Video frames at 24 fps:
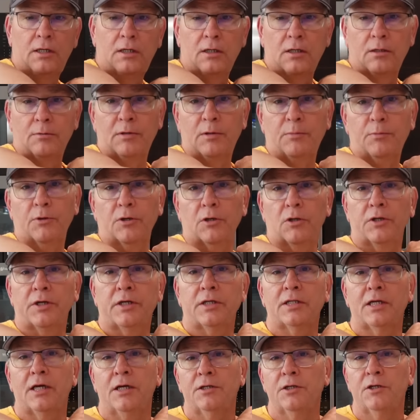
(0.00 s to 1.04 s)
I'll put a link
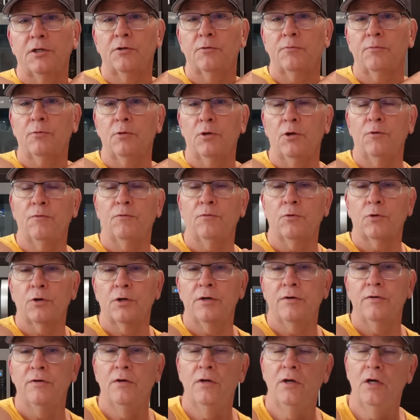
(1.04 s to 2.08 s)
down there below for
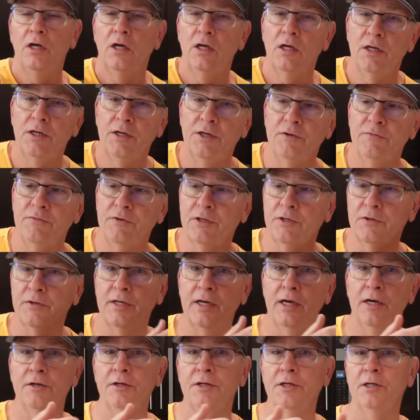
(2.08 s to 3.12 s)
it. And if you go
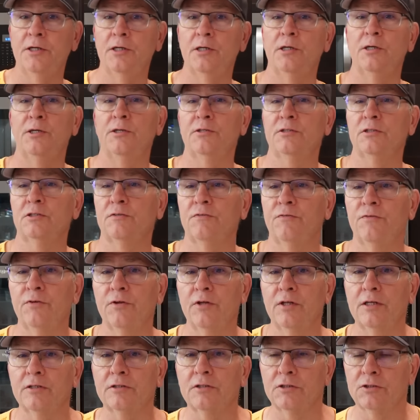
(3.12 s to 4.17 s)
down there and just
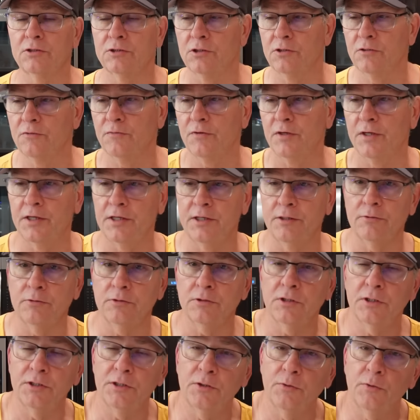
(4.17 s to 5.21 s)
fill out the survey, it will
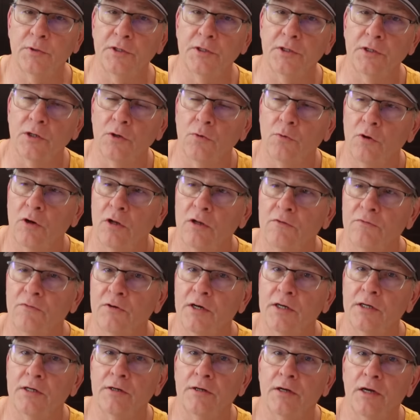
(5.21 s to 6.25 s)
tell you whether you can
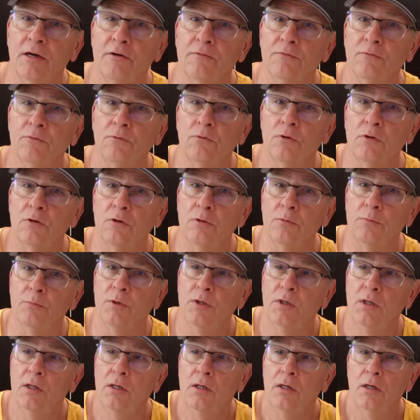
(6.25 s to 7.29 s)
qualify or not for them.
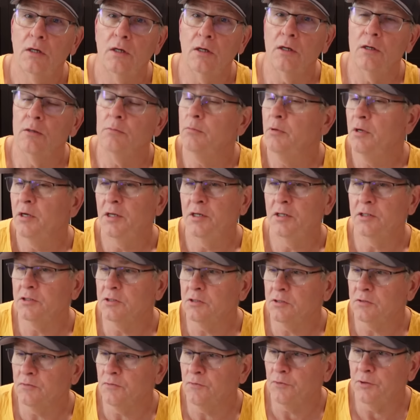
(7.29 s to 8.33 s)
And
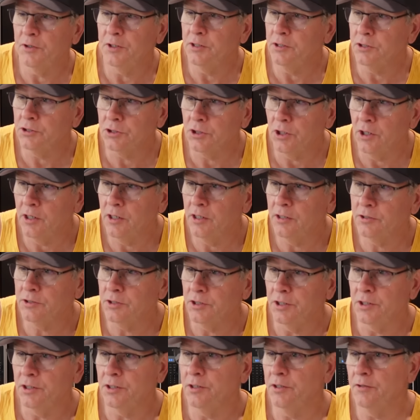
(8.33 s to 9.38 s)
it's free of charge.
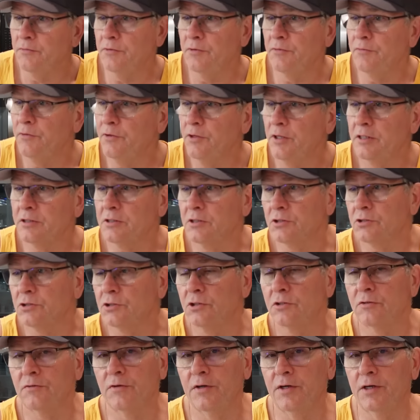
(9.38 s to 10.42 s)
And if you fill out the
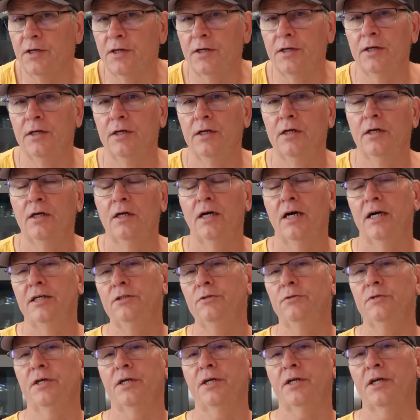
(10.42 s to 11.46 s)
survey, I
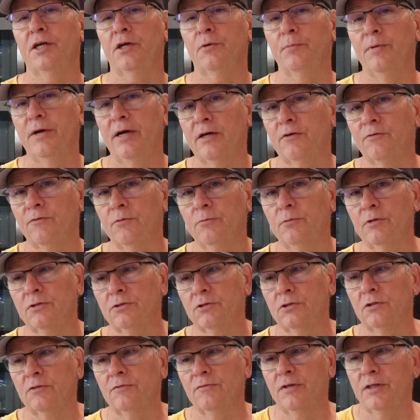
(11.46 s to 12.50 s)
do get a kickback from the
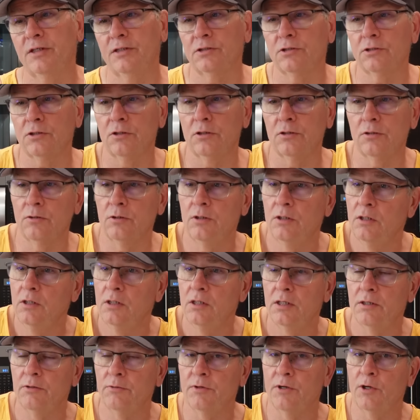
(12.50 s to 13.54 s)
survey, so
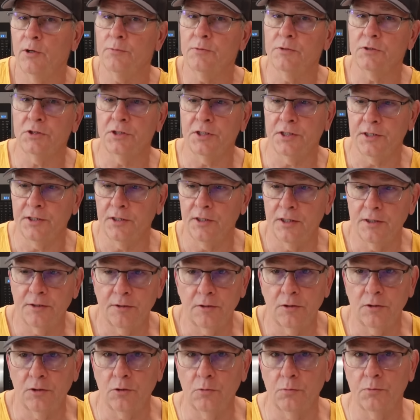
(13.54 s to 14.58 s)
it would help the channel out a
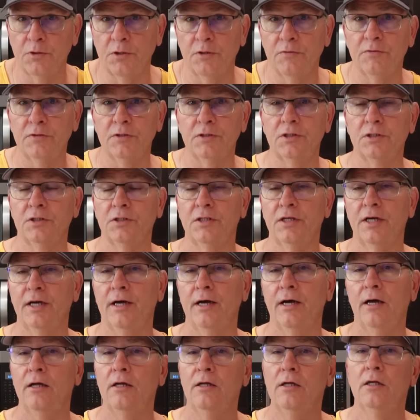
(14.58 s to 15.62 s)
little bit if you did
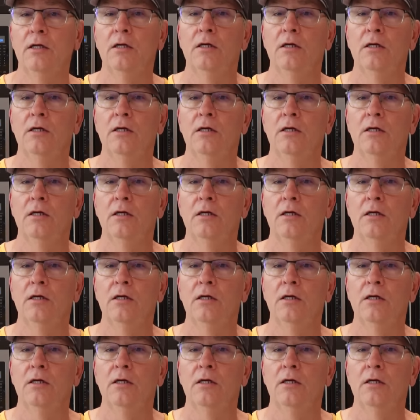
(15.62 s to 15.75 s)
that.